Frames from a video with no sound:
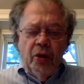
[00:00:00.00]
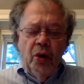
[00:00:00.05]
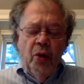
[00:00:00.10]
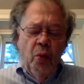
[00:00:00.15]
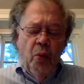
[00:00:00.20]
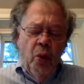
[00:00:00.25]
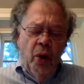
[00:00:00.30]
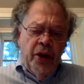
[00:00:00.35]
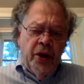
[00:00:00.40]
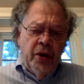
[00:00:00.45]

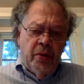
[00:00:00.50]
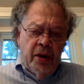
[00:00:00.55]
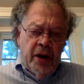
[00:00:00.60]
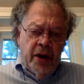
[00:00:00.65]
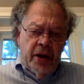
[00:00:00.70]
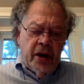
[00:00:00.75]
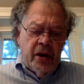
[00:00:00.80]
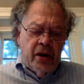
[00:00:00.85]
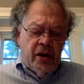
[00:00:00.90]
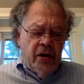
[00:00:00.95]
Whether
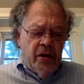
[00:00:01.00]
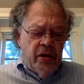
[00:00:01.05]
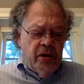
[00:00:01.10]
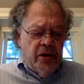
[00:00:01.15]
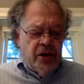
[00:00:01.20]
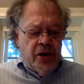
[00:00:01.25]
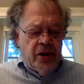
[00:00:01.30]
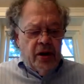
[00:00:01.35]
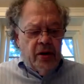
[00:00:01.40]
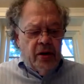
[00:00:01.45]
it
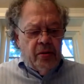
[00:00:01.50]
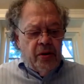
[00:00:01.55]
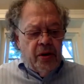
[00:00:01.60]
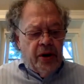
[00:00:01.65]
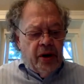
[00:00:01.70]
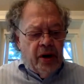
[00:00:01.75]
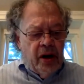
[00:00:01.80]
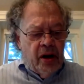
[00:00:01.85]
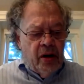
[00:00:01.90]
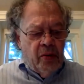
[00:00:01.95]
occurs there or
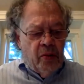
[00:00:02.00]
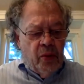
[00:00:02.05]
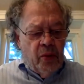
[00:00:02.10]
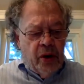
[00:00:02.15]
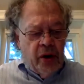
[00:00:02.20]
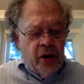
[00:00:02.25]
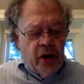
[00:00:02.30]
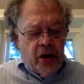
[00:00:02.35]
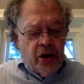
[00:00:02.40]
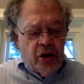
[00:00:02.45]
not, we're
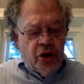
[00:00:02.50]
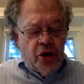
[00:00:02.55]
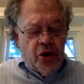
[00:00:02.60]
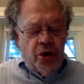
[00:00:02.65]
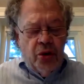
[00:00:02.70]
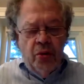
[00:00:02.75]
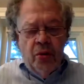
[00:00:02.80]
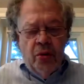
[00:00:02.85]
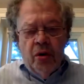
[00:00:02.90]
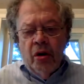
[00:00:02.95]
not
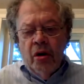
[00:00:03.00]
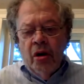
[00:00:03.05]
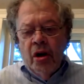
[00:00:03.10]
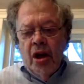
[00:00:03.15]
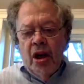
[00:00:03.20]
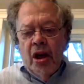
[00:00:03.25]
sure,